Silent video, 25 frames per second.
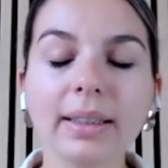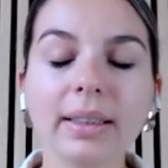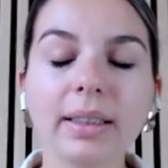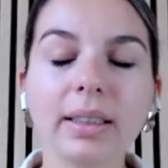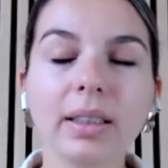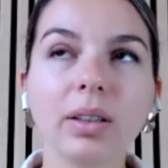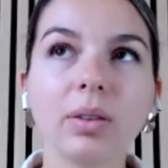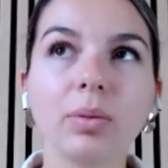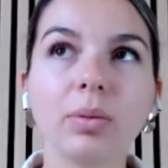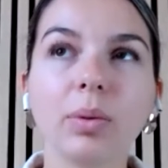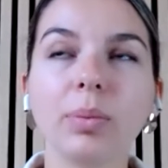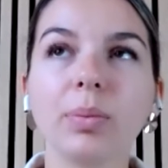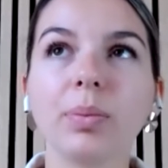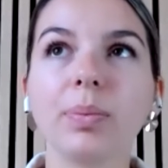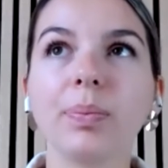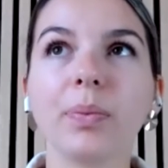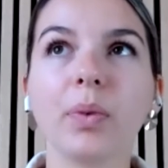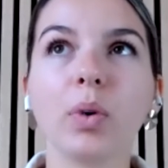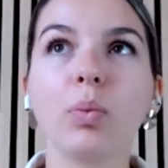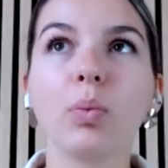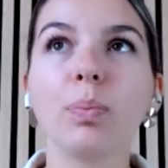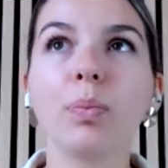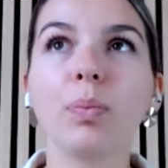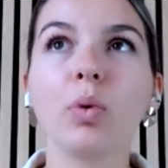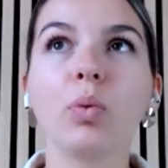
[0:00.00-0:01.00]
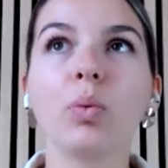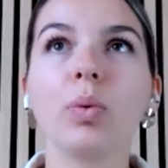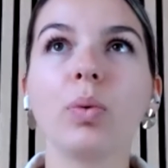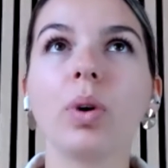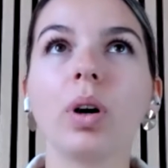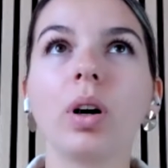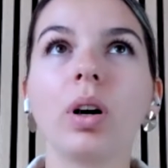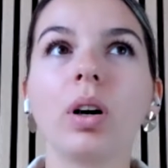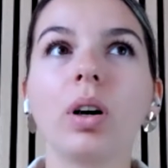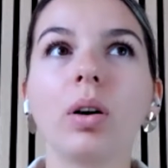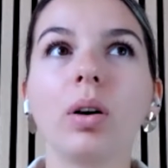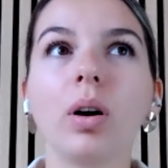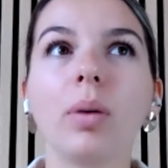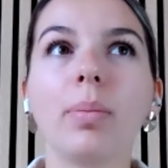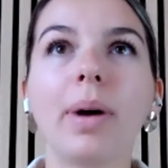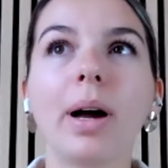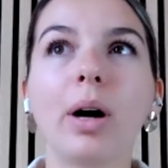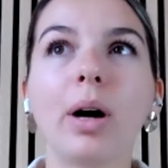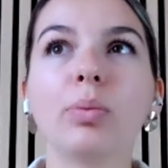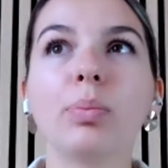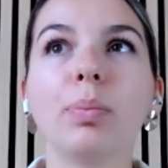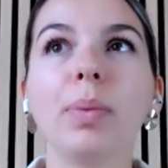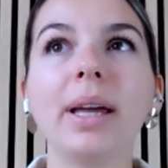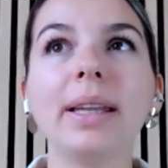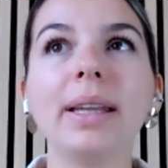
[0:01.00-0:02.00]

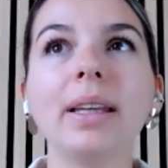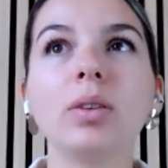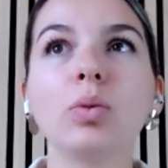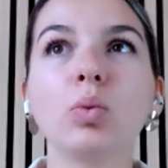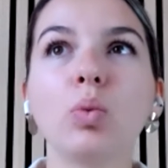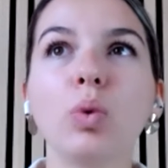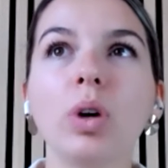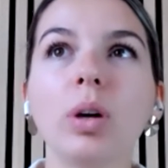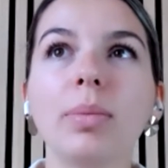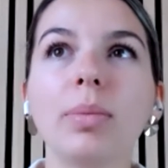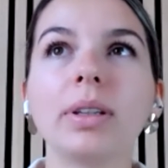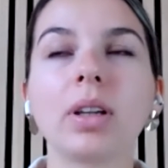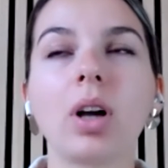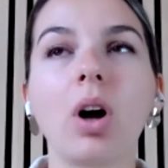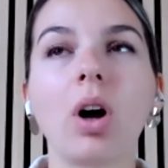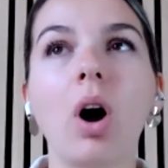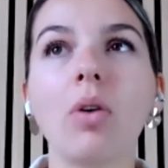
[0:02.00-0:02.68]
about men and women